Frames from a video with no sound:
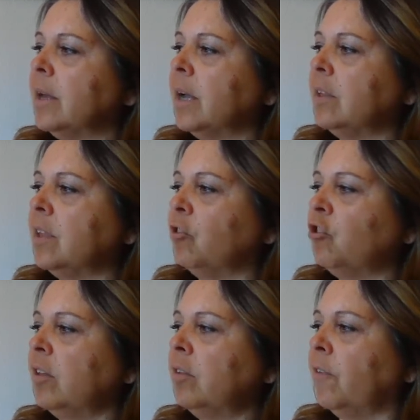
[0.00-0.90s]
until
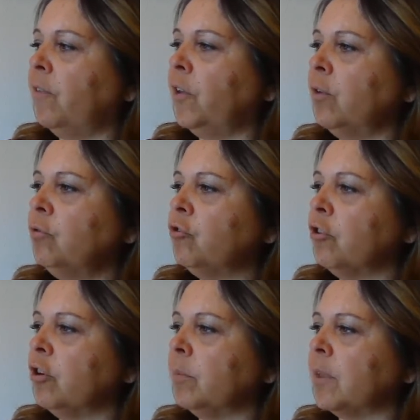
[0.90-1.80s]
just a few
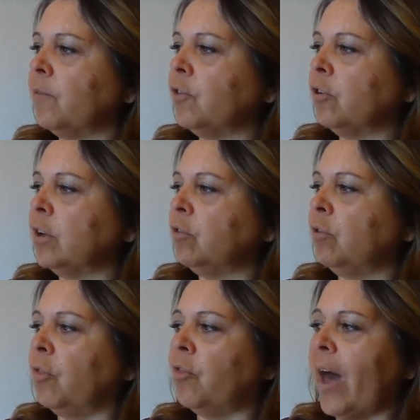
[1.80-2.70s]
germs have turned
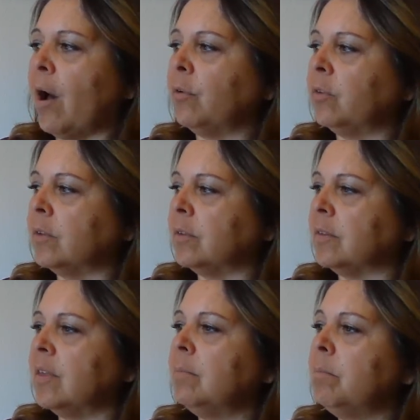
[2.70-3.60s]
into thousands,
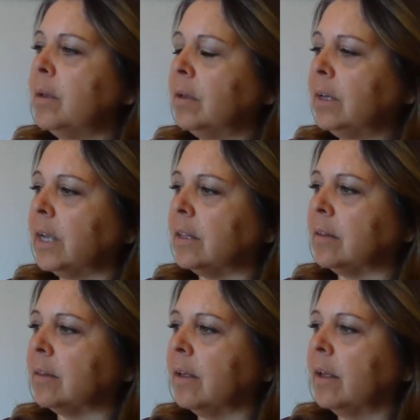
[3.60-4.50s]
then
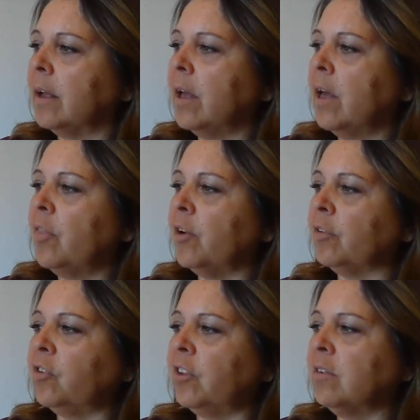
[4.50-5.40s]
millions. They're
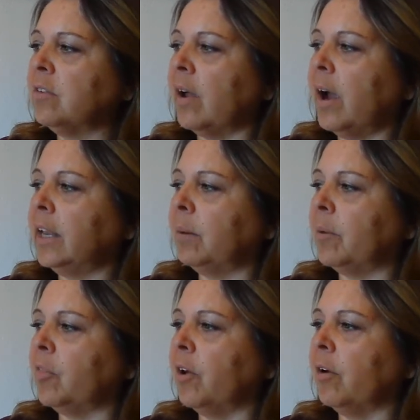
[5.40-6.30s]
still tiny,
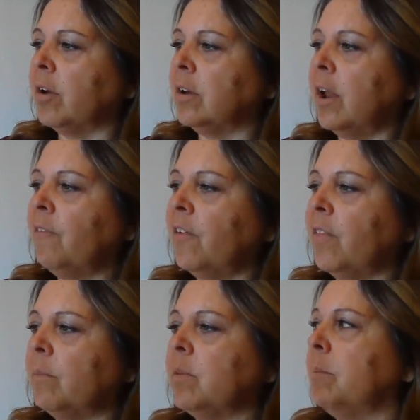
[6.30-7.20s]
but there are enough of
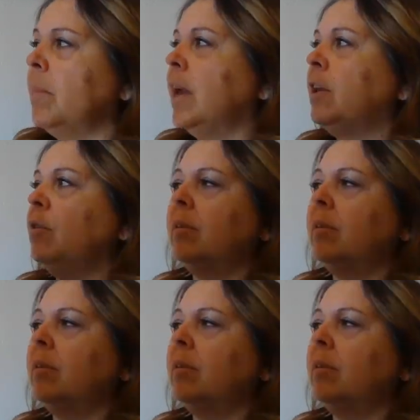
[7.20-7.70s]
them to make you